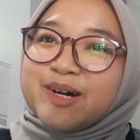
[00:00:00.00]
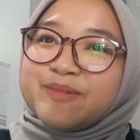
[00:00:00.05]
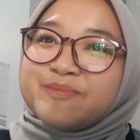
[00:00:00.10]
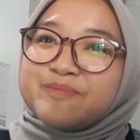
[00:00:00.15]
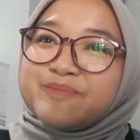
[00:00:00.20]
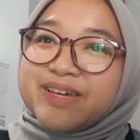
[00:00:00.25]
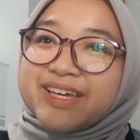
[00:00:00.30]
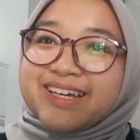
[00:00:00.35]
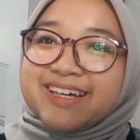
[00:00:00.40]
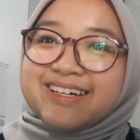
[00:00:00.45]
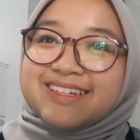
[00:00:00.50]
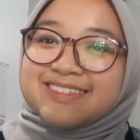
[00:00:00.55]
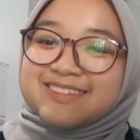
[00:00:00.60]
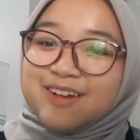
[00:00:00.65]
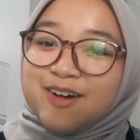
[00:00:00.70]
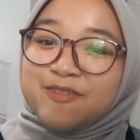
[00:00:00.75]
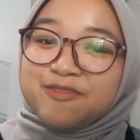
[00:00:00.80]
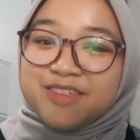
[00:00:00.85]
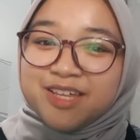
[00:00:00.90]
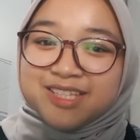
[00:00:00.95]
because
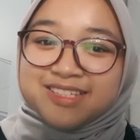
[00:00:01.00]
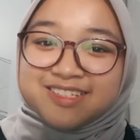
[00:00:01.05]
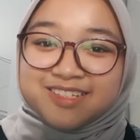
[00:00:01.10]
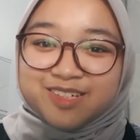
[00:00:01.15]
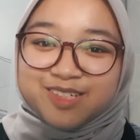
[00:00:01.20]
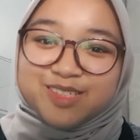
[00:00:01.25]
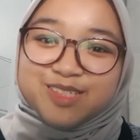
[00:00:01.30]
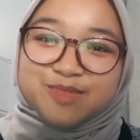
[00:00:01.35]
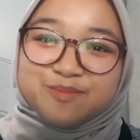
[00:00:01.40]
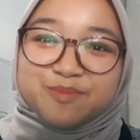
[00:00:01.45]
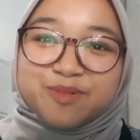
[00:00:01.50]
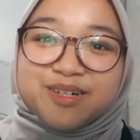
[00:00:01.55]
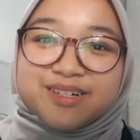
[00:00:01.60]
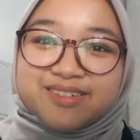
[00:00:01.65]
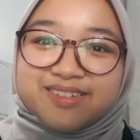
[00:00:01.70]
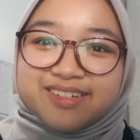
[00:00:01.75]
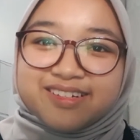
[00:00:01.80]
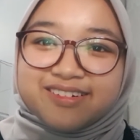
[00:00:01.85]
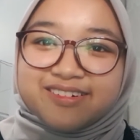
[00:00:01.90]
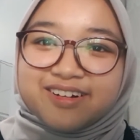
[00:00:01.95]
of that certain
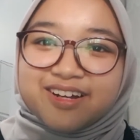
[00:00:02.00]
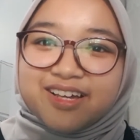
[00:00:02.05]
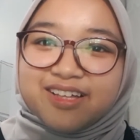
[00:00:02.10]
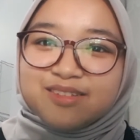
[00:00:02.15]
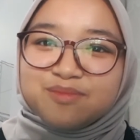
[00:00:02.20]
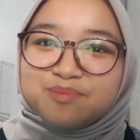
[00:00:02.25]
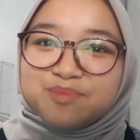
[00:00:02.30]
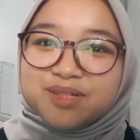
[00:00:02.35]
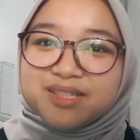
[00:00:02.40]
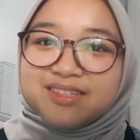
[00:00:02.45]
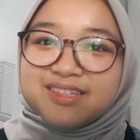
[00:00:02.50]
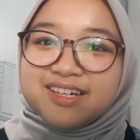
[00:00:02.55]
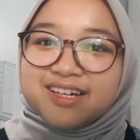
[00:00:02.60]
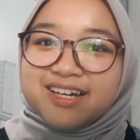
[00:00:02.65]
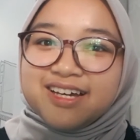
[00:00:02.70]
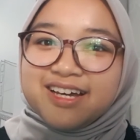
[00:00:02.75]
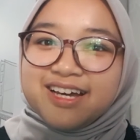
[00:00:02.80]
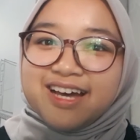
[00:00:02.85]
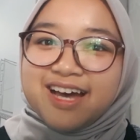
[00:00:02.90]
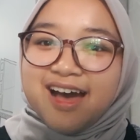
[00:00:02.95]
person, right? But
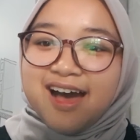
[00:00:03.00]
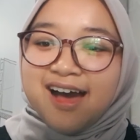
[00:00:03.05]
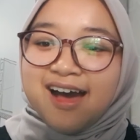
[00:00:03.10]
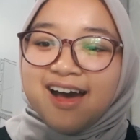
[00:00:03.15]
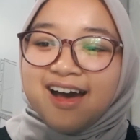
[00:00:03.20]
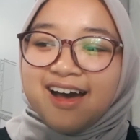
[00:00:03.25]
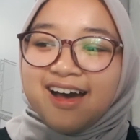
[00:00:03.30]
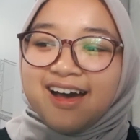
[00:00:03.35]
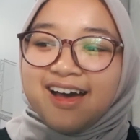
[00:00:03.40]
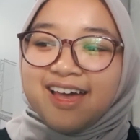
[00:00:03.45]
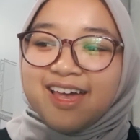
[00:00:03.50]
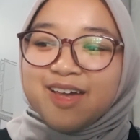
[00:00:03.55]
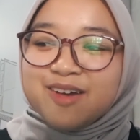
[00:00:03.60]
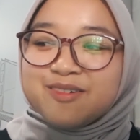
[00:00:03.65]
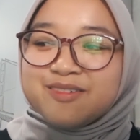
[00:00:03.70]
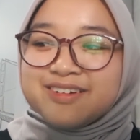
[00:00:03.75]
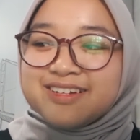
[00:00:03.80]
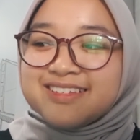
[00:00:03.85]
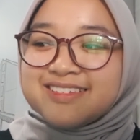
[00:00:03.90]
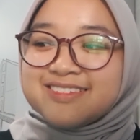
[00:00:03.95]
it
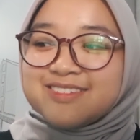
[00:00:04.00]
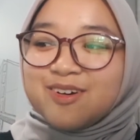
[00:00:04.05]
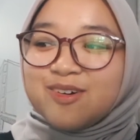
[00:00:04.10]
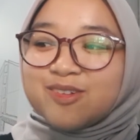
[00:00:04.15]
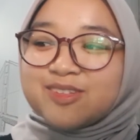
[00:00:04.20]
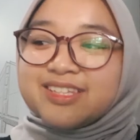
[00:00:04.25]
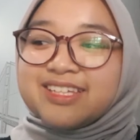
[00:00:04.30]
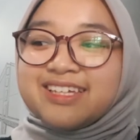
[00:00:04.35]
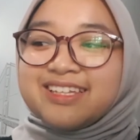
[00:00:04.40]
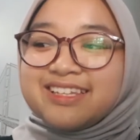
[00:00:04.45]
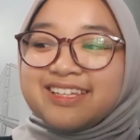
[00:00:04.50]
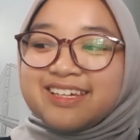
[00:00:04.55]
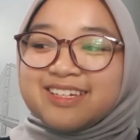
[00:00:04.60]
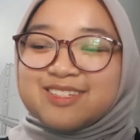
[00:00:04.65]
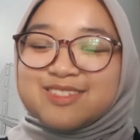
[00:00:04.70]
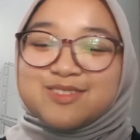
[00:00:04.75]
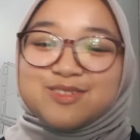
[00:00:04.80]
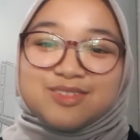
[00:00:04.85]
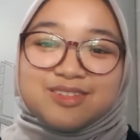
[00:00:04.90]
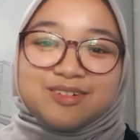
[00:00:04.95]
was only
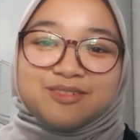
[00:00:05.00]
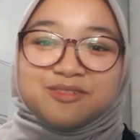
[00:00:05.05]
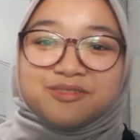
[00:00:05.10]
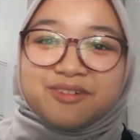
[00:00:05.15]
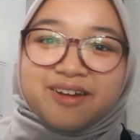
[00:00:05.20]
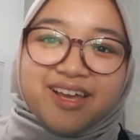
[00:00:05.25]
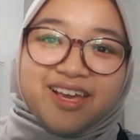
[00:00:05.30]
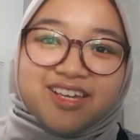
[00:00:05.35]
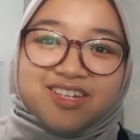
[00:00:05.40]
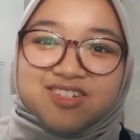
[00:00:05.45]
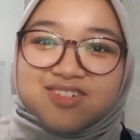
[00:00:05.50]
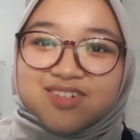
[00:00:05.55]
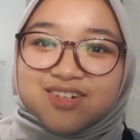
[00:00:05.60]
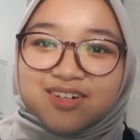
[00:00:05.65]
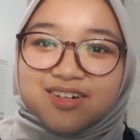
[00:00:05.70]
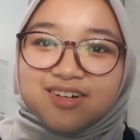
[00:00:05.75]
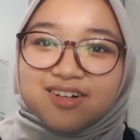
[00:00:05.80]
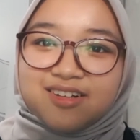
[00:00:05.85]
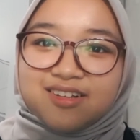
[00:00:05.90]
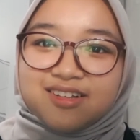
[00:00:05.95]
linked to the
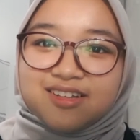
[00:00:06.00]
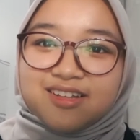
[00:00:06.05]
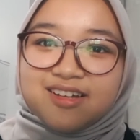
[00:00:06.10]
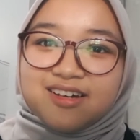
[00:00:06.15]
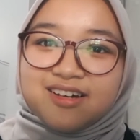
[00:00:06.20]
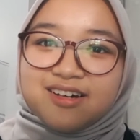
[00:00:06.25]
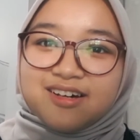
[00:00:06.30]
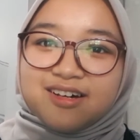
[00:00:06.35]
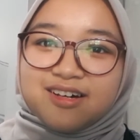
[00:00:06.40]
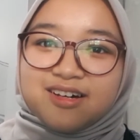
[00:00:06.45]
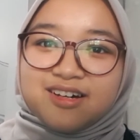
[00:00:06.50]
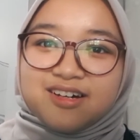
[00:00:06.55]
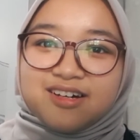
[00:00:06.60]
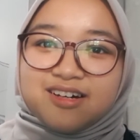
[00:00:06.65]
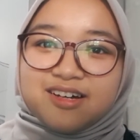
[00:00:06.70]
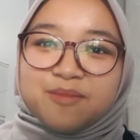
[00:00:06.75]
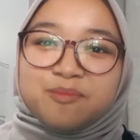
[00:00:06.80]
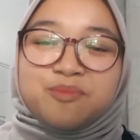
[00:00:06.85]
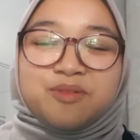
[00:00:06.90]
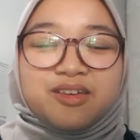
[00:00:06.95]
racial
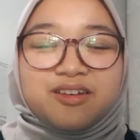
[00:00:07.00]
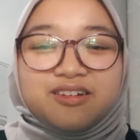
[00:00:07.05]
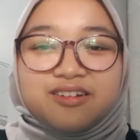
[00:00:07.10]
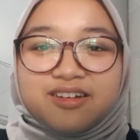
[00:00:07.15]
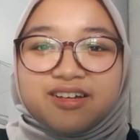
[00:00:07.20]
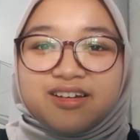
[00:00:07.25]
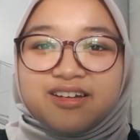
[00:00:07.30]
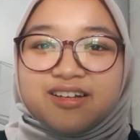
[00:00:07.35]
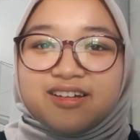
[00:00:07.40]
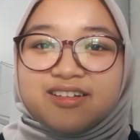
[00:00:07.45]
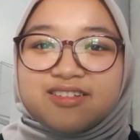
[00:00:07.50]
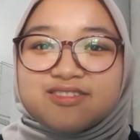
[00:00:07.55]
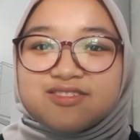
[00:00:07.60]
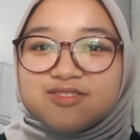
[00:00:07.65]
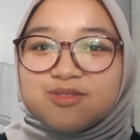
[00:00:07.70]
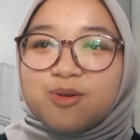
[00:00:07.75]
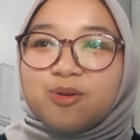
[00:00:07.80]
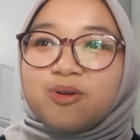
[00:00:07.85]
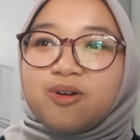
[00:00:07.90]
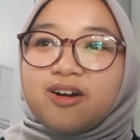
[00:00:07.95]
appearance
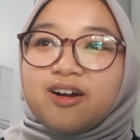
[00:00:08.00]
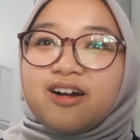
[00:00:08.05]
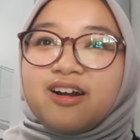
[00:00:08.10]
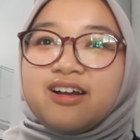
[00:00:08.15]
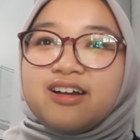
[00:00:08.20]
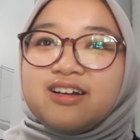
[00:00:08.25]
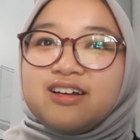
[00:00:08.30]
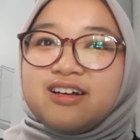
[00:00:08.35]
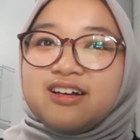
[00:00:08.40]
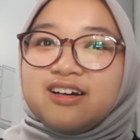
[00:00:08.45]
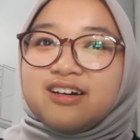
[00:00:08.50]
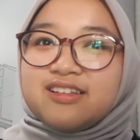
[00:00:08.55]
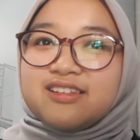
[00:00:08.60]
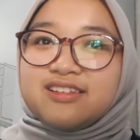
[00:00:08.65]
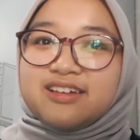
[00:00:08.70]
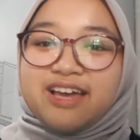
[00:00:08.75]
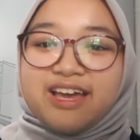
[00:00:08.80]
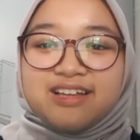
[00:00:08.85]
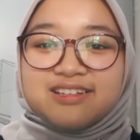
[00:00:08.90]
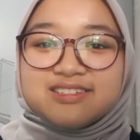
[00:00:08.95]
or
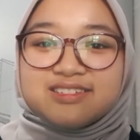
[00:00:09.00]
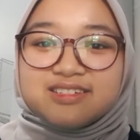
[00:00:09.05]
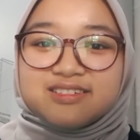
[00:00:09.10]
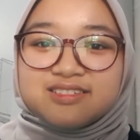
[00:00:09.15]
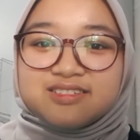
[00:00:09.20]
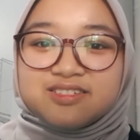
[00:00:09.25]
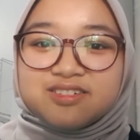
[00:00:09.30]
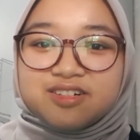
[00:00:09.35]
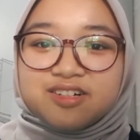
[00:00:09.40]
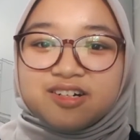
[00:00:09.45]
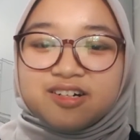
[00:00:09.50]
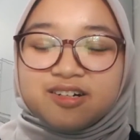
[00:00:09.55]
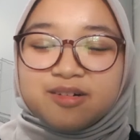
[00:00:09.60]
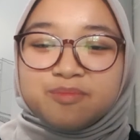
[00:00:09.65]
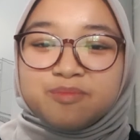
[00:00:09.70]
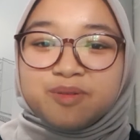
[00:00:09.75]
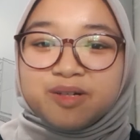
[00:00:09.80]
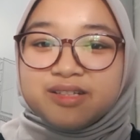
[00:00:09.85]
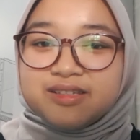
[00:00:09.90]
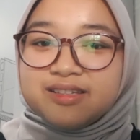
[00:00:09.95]
the ancestor,
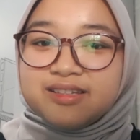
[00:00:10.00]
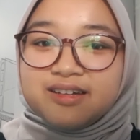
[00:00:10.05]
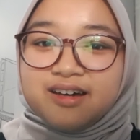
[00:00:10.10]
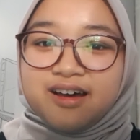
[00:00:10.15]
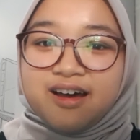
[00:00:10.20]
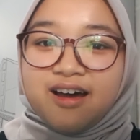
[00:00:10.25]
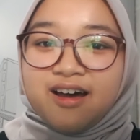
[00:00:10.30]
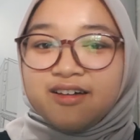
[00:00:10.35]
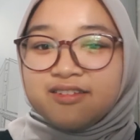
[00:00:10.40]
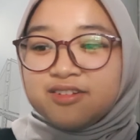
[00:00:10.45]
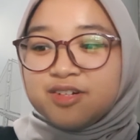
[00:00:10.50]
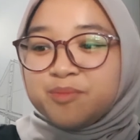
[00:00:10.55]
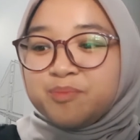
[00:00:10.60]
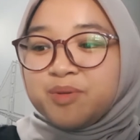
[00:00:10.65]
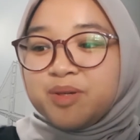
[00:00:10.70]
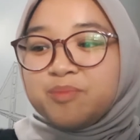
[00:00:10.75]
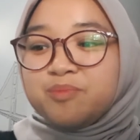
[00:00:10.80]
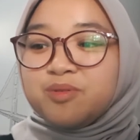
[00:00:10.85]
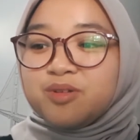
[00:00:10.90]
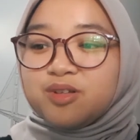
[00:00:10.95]
but other
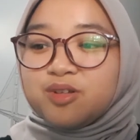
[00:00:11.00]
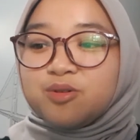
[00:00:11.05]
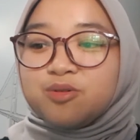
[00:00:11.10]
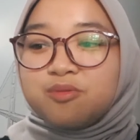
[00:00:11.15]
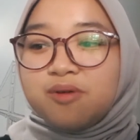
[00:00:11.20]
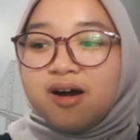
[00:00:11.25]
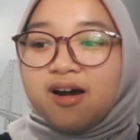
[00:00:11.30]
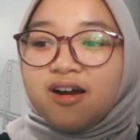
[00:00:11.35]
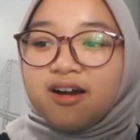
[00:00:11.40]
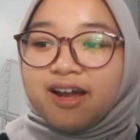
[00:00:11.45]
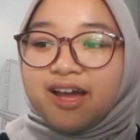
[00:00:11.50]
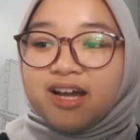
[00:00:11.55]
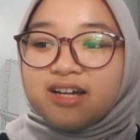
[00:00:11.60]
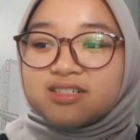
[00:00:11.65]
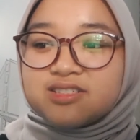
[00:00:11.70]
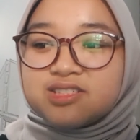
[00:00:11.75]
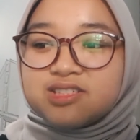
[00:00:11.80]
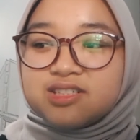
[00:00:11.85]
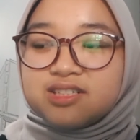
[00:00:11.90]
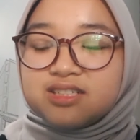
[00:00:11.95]
people who are
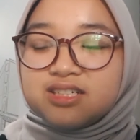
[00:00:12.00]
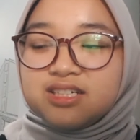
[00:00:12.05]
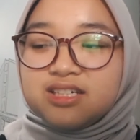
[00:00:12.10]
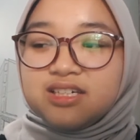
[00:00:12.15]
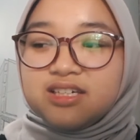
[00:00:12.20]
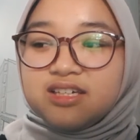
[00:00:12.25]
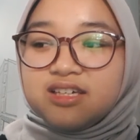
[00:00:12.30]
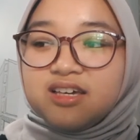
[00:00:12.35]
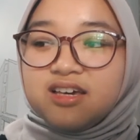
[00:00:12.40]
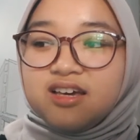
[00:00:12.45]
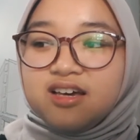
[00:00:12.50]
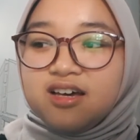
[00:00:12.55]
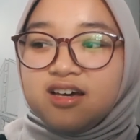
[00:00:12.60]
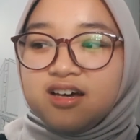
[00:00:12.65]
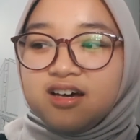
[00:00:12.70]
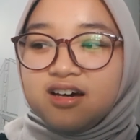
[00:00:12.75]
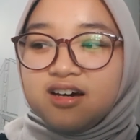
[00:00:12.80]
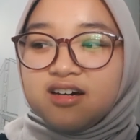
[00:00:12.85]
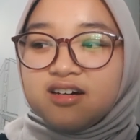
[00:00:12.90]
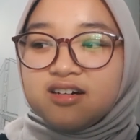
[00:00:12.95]
actually
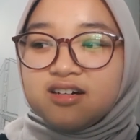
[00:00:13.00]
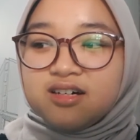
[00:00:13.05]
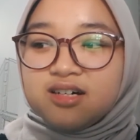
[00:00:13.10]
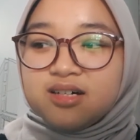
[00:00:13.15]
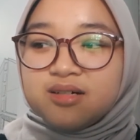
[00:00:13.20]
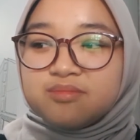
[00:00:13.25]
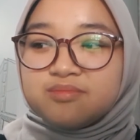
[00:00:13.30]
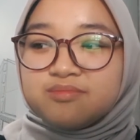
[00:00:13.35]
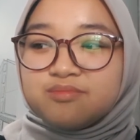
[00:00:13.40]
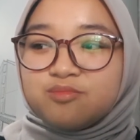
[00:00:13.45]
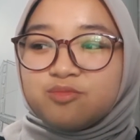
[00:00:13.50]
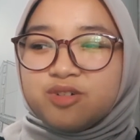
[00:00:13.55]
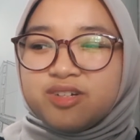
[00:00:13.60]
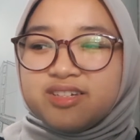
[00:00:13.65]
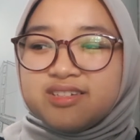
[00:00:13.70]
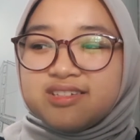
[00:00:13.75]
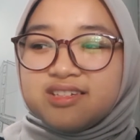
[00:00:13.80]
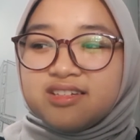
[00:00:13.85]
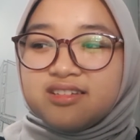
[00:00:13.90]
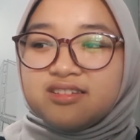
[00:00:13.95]
what
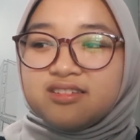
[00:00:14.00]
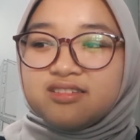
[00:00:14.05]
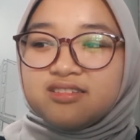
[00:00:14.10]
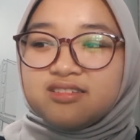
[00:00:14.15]
is it,